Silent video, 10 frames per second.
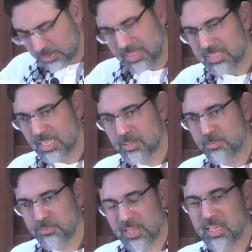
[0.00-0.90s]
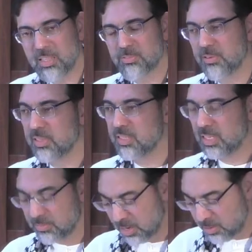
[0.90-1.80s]
the sake of faith, for the
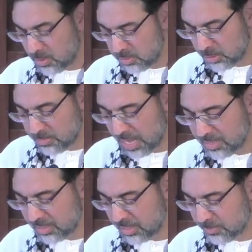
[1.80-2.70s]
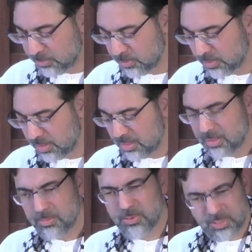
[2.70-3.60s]
sake of our own humanity, for
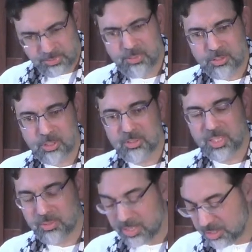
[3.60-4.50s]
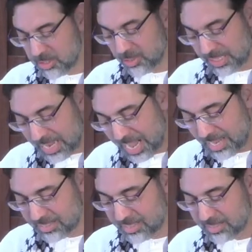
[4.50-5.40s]
the future generations who are going to
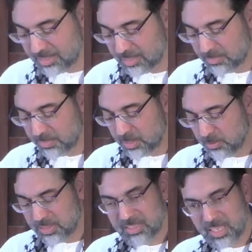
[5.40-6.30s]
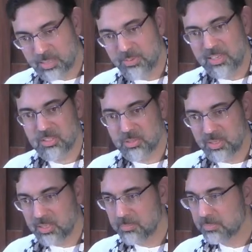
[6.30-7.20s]
ask us, for the sake of
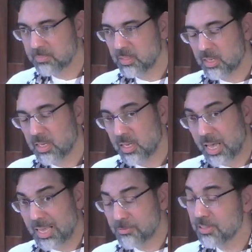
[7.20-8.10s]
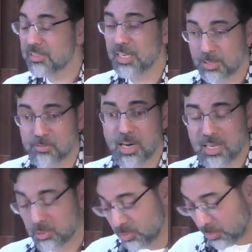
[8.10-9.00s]
history, and for the sake of
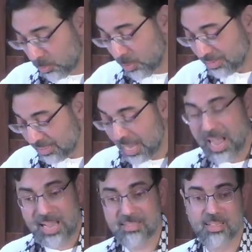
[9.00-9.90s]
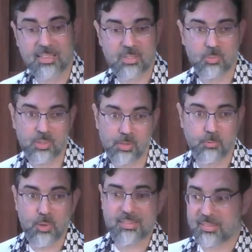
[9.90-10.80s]
God, who will one day ask us, when you have
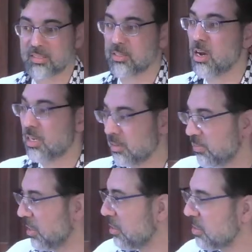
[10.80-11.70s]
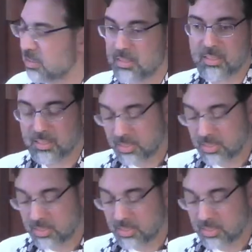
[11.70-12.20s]
witnessed all of this,